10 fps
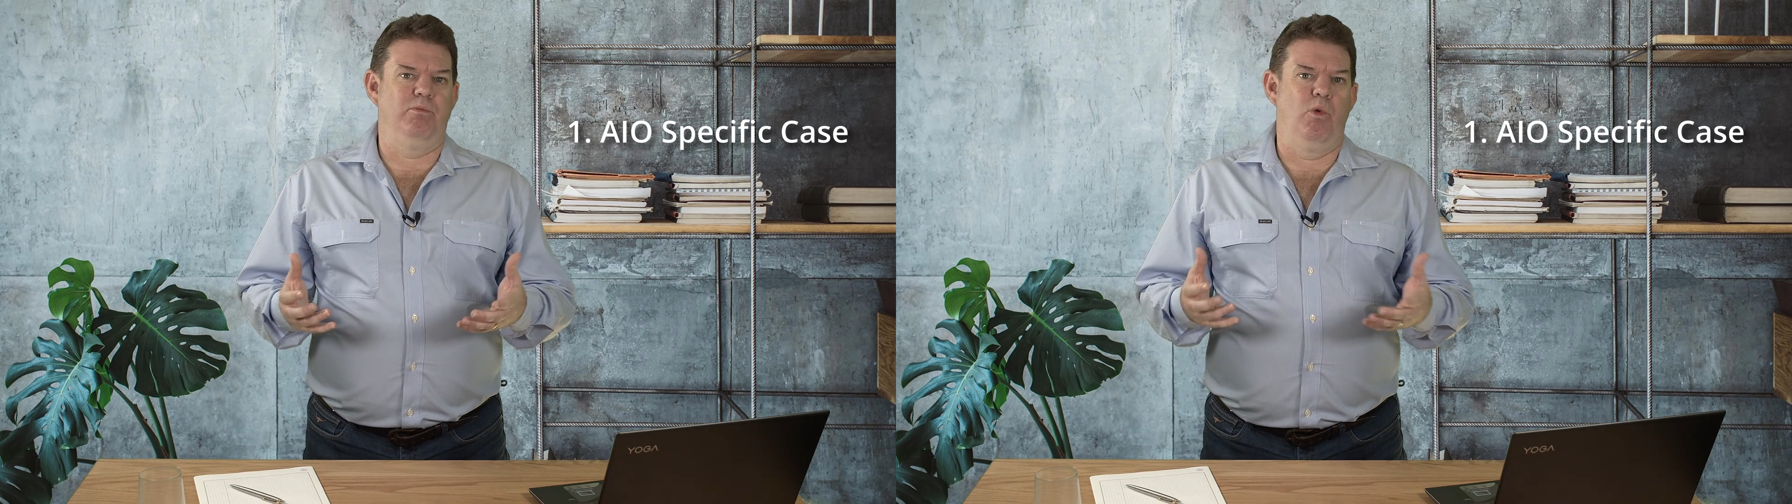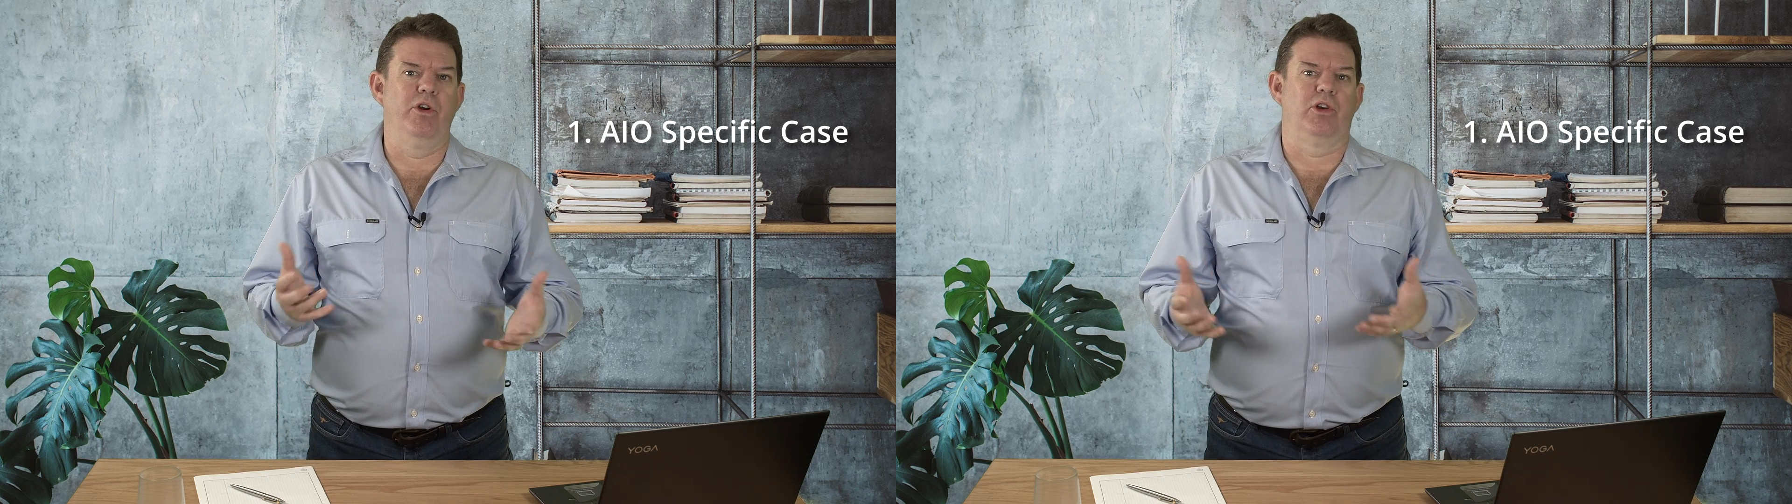
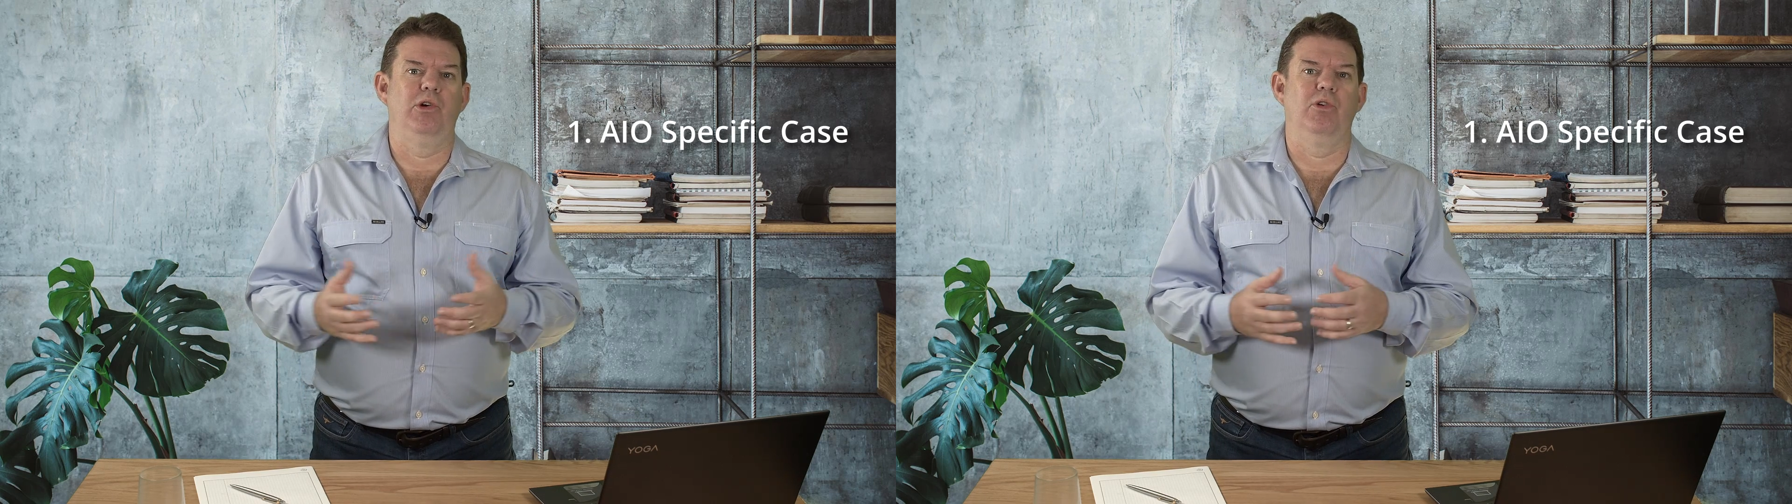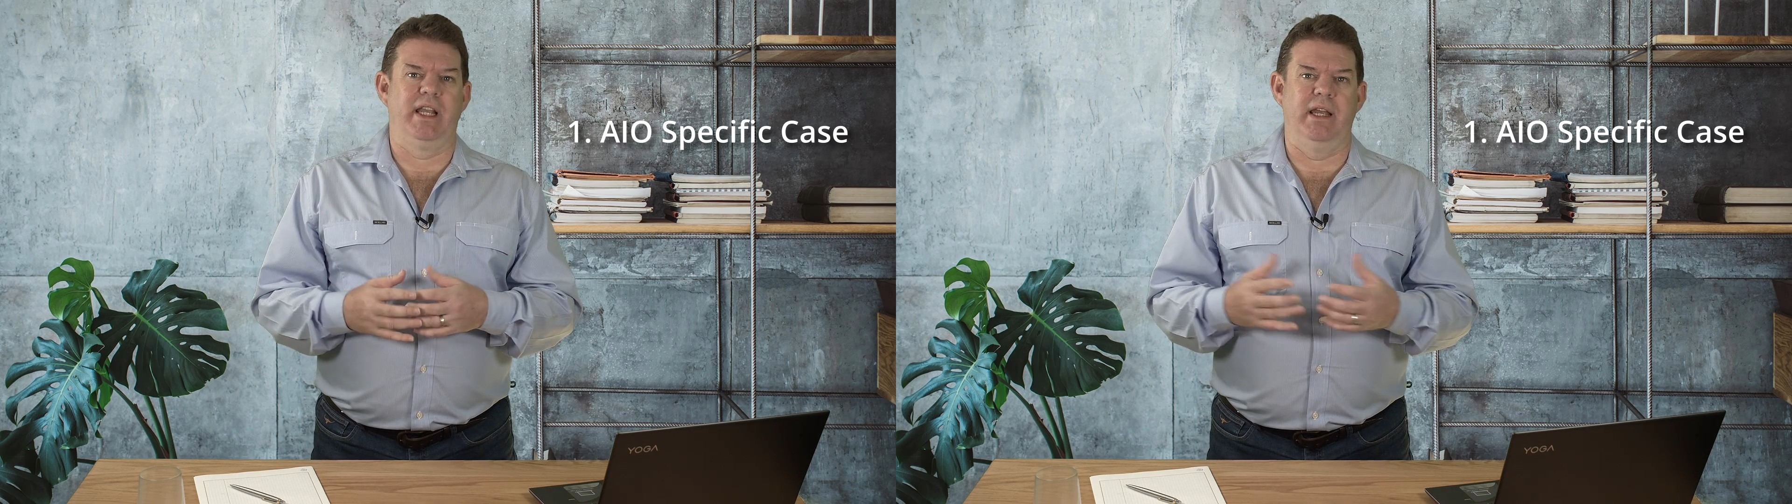water
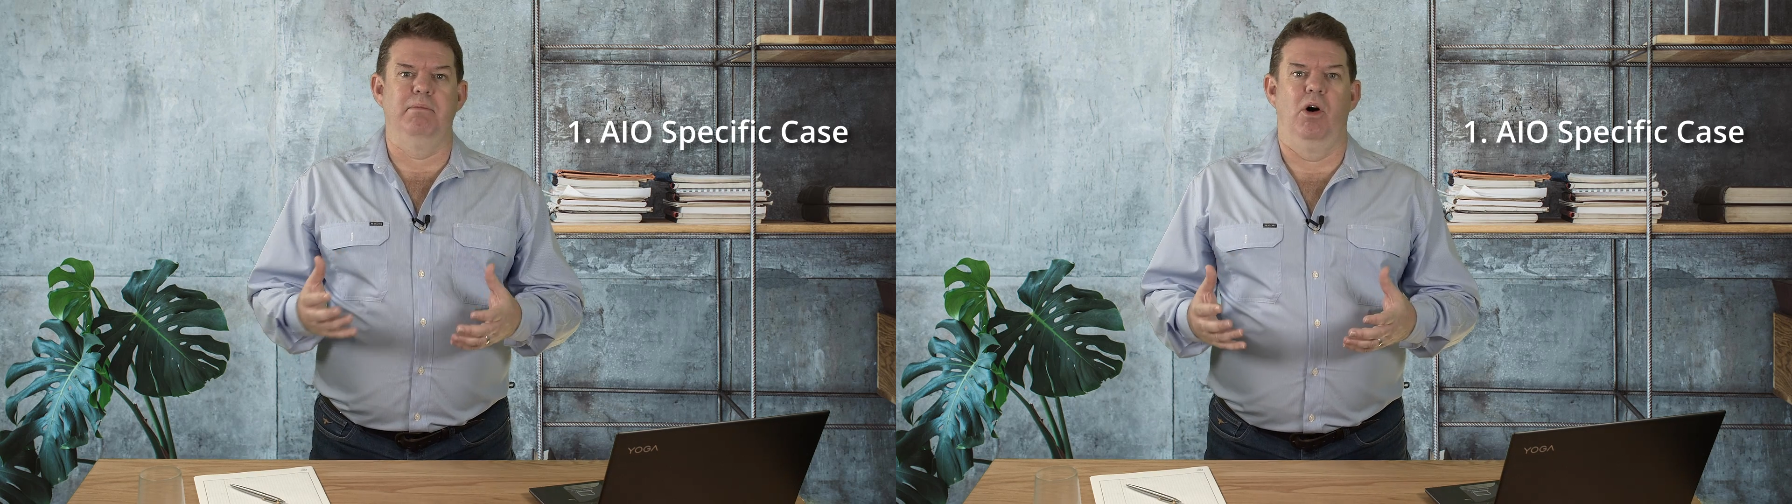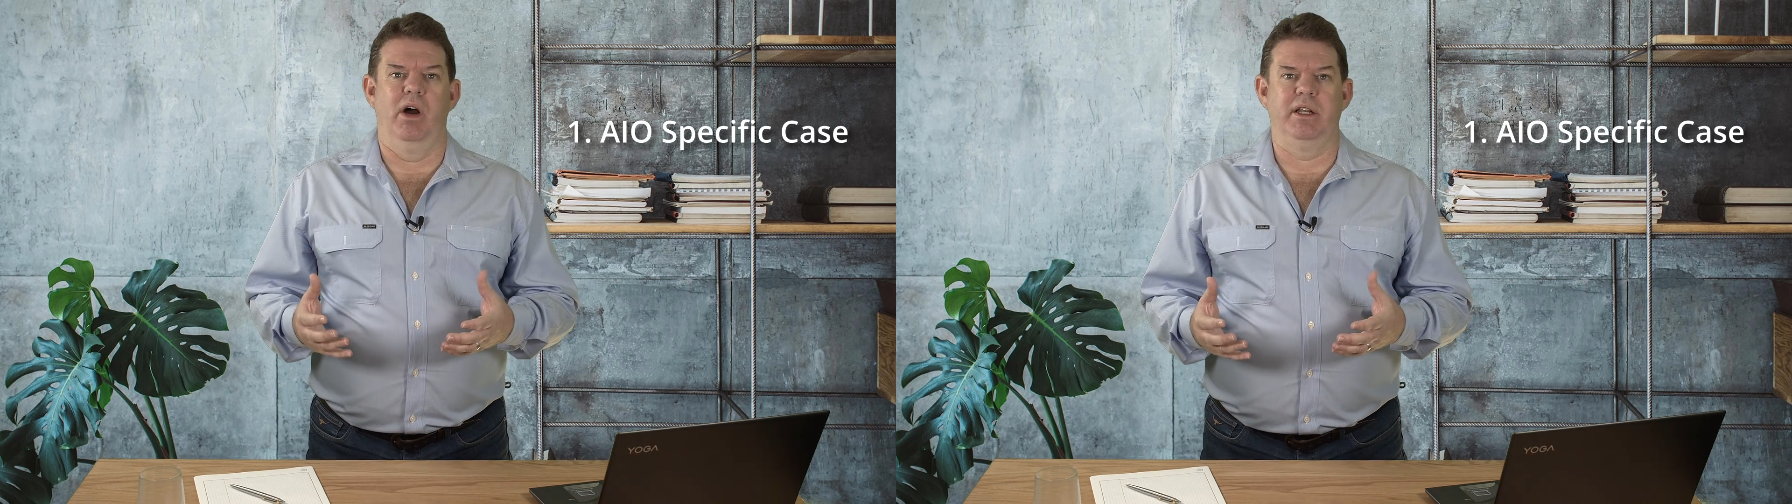cooling in
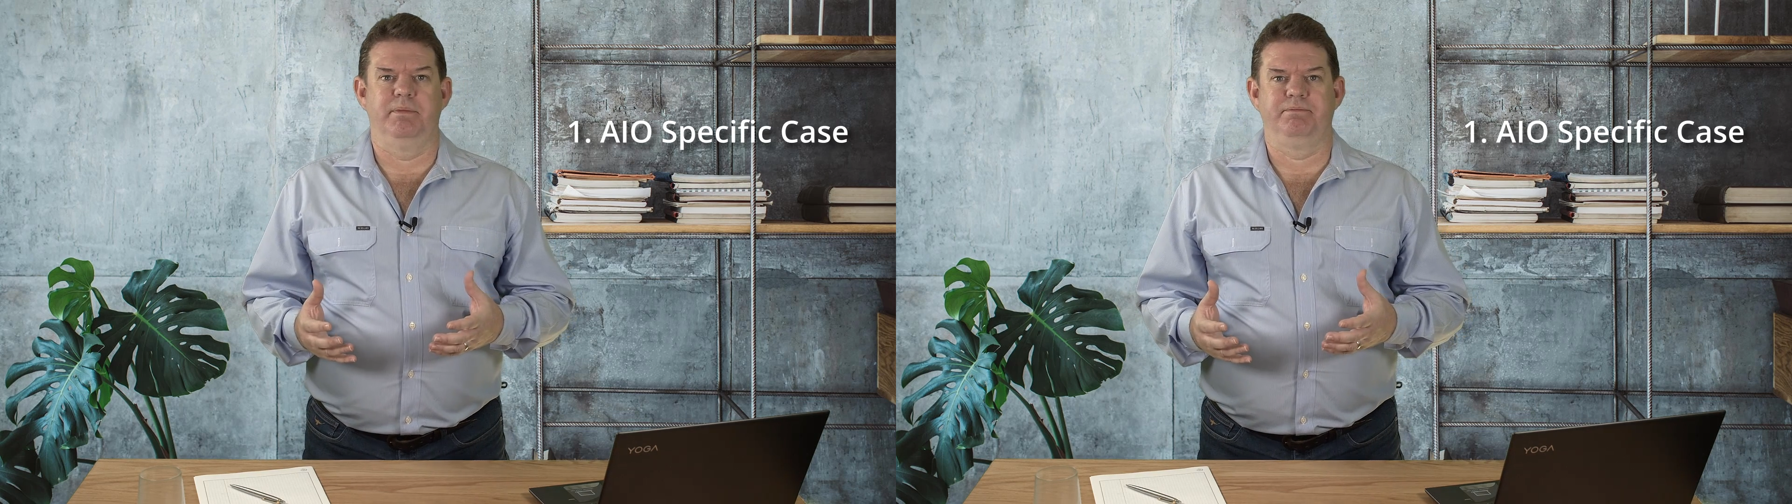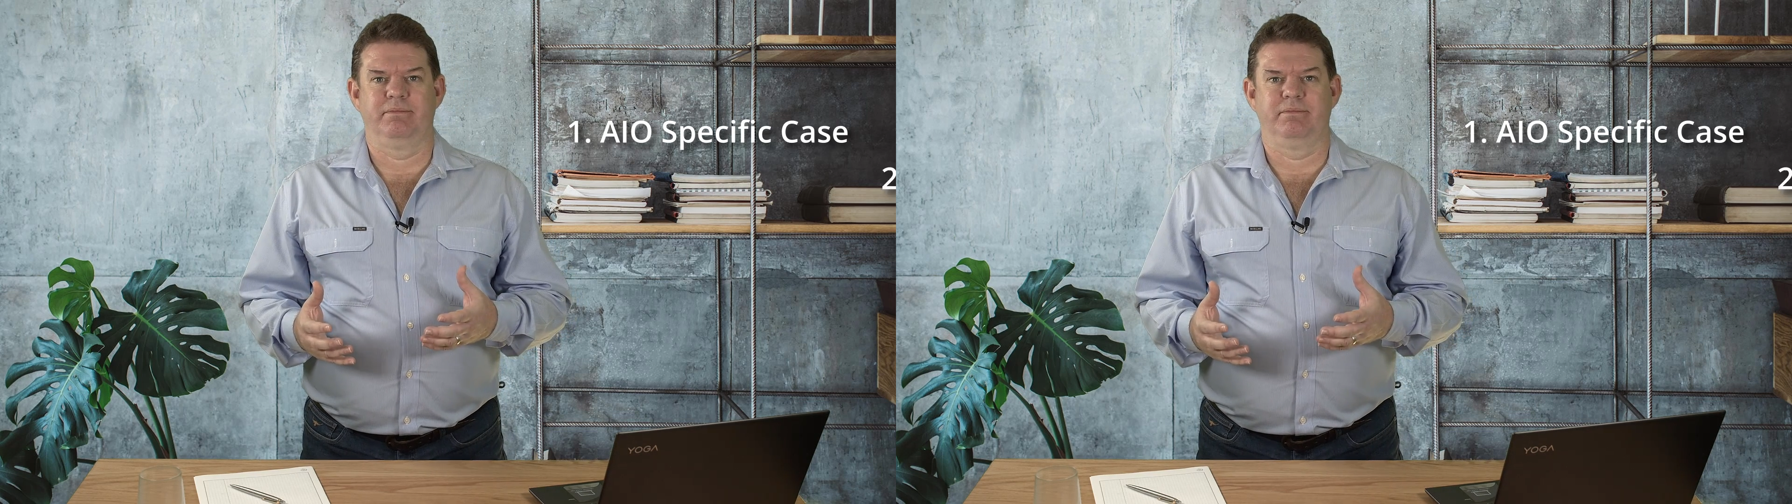mind.